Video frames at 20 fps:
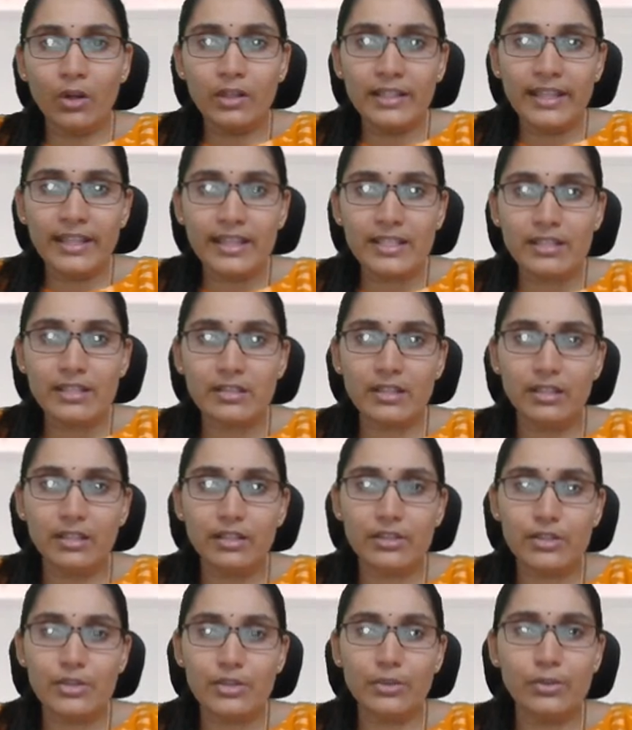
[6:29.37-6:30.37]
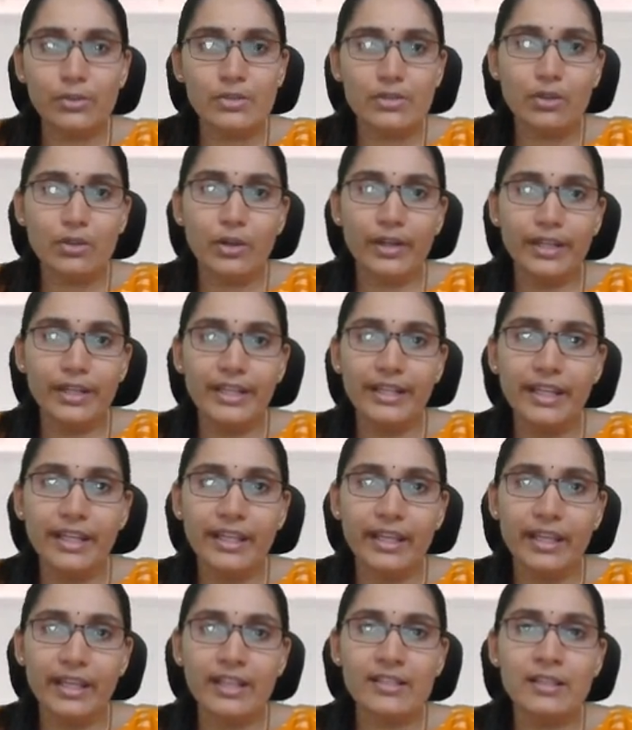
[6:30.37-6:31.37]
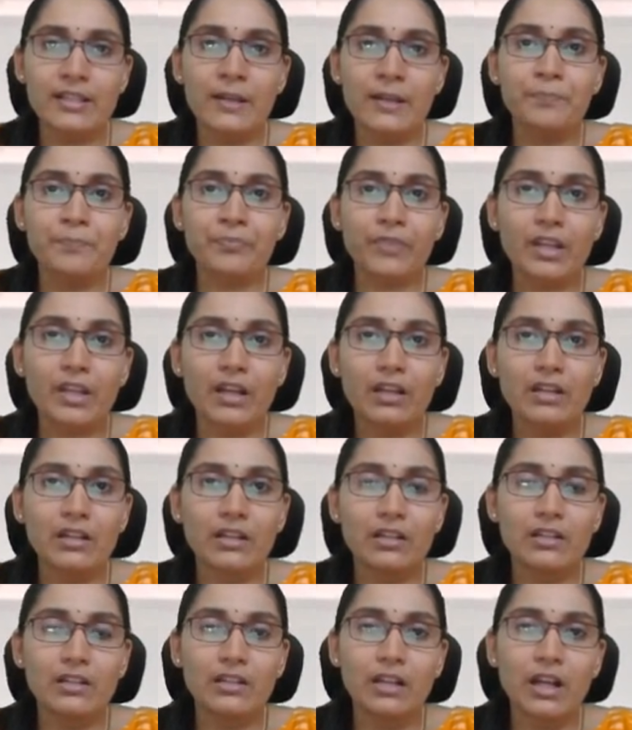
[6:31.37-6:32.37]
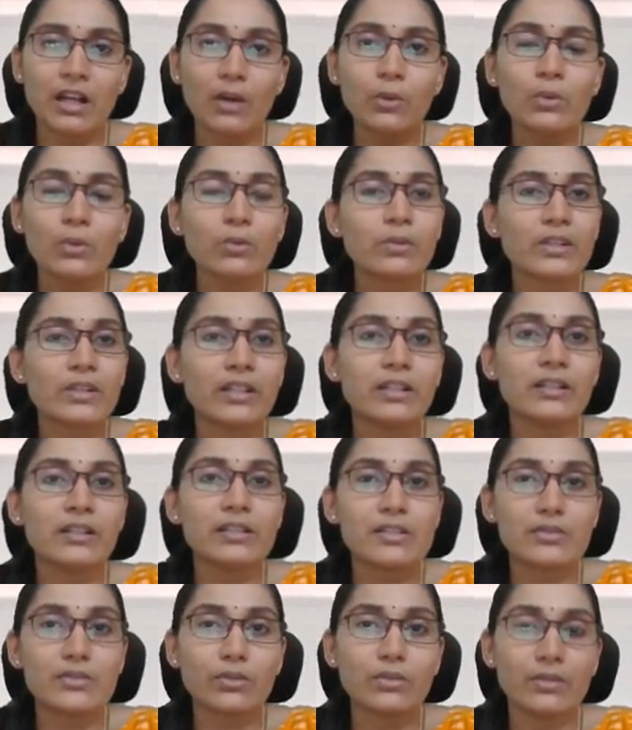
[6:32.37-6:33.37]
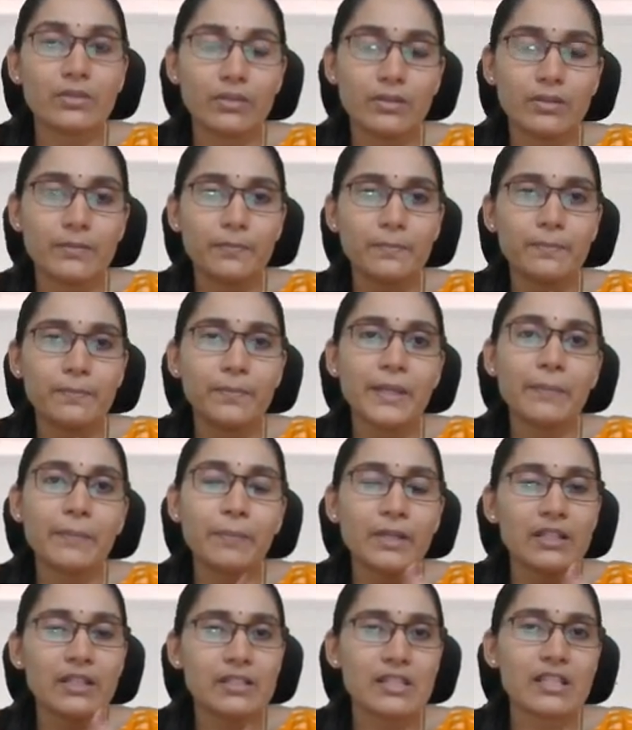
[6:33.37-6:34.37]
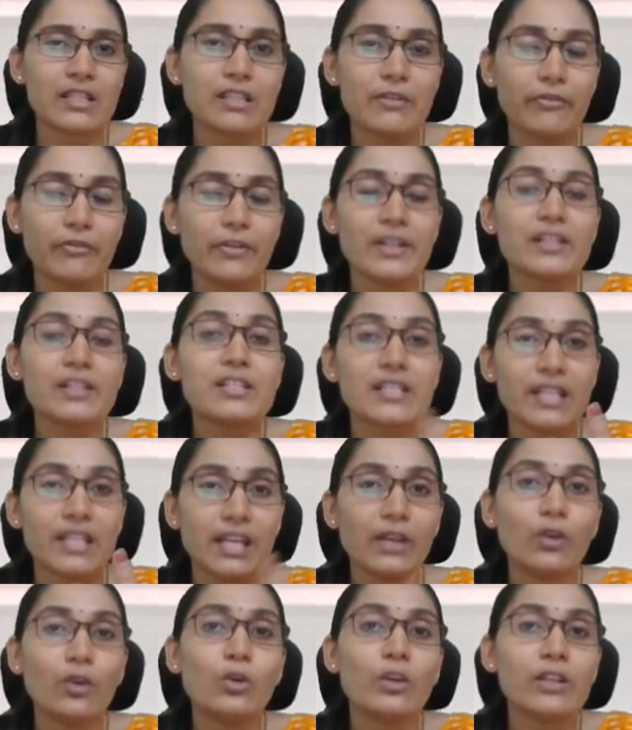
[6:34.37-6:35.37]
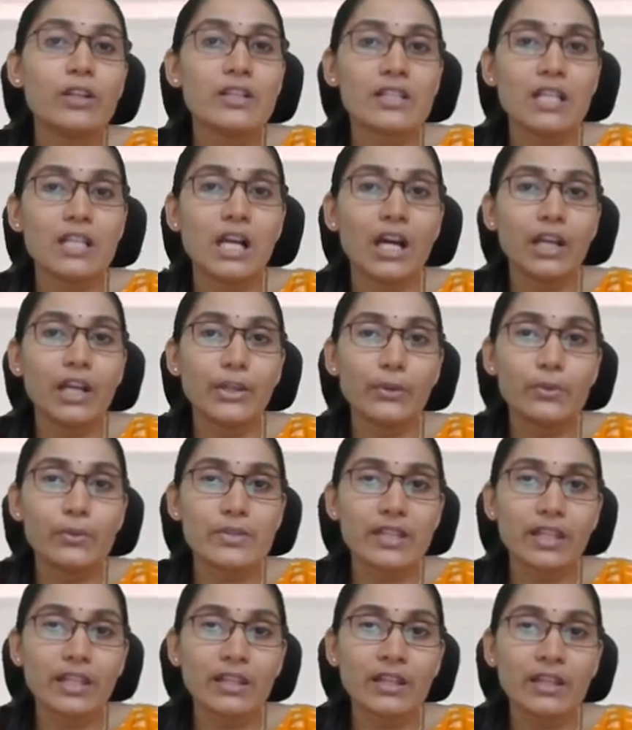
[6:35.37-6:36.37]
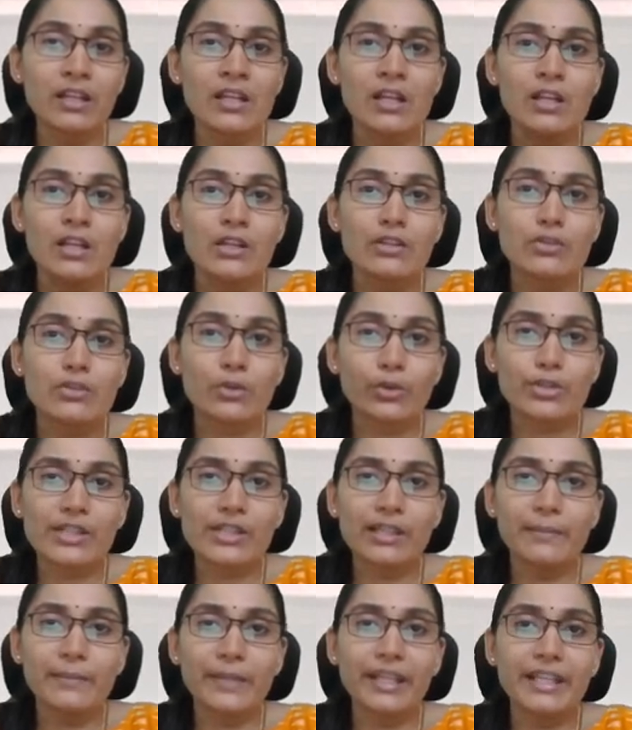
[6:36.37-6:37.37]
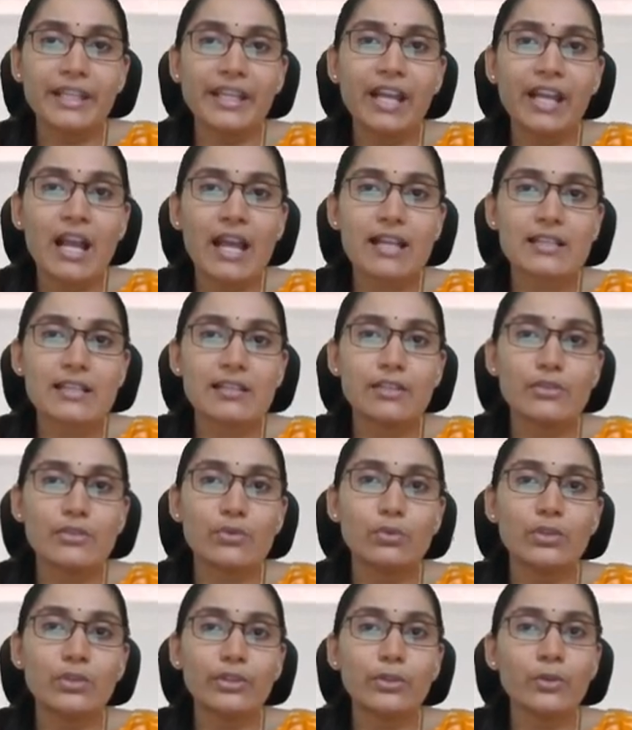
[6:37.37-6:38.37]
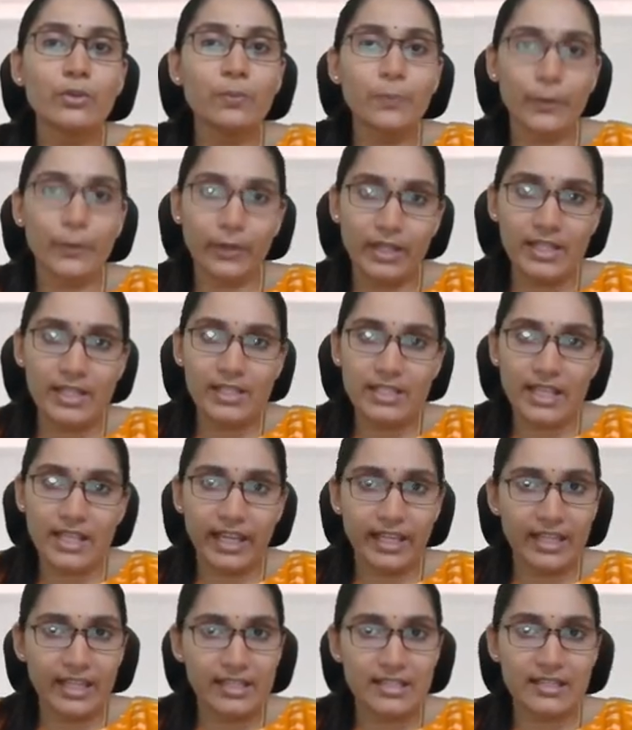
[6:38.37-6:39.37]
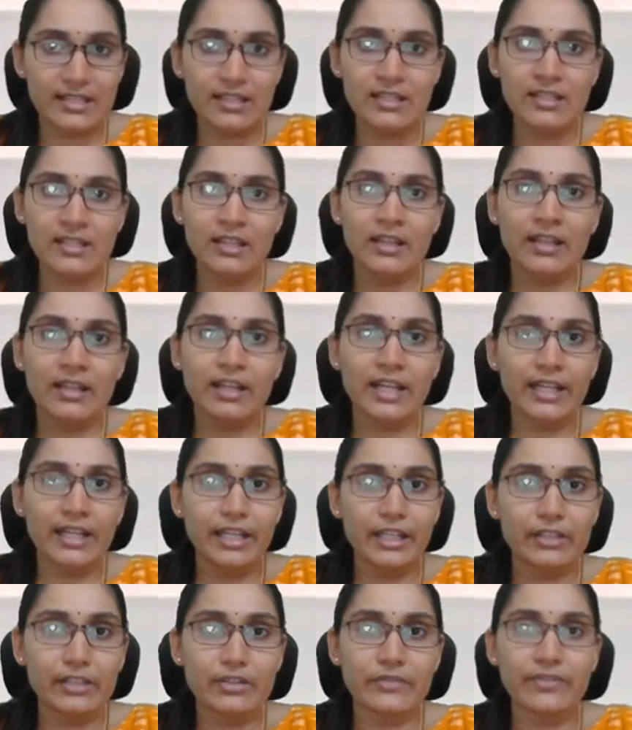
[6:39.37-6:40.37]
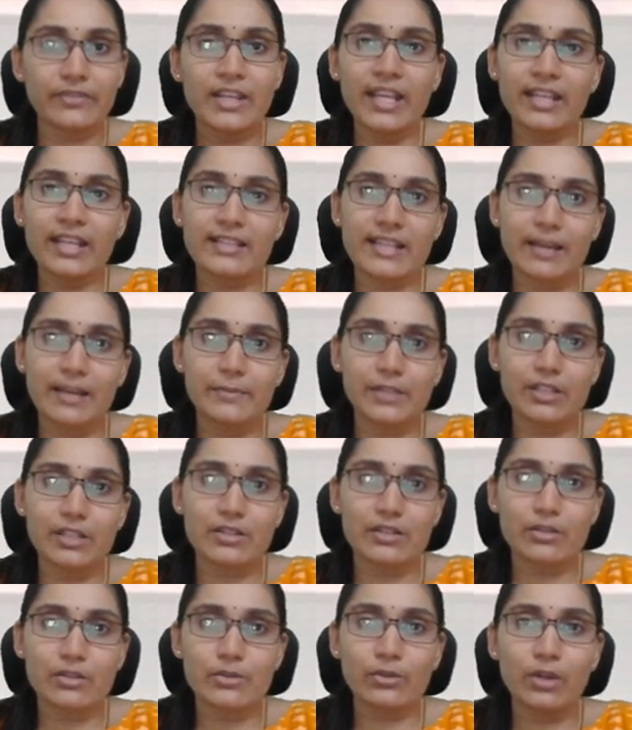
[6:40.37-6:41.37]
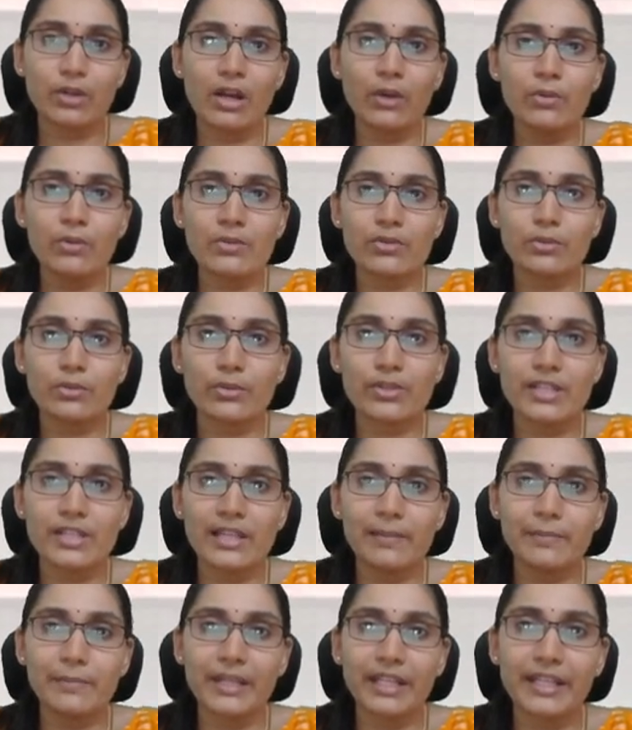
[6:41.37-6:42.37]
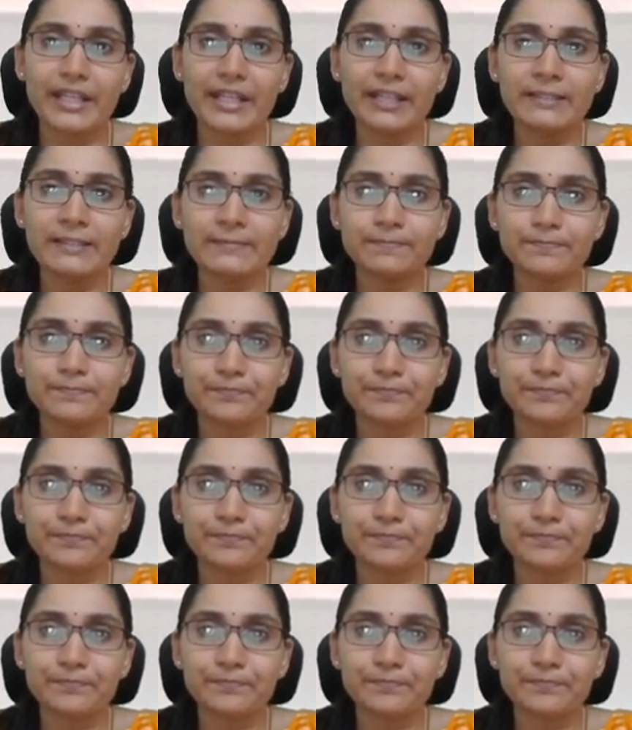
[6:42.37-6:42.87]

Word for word: these shows or indicates how the people, the different stakeholders are using the social media as a tool to protest against this conduct of the examination. So how social media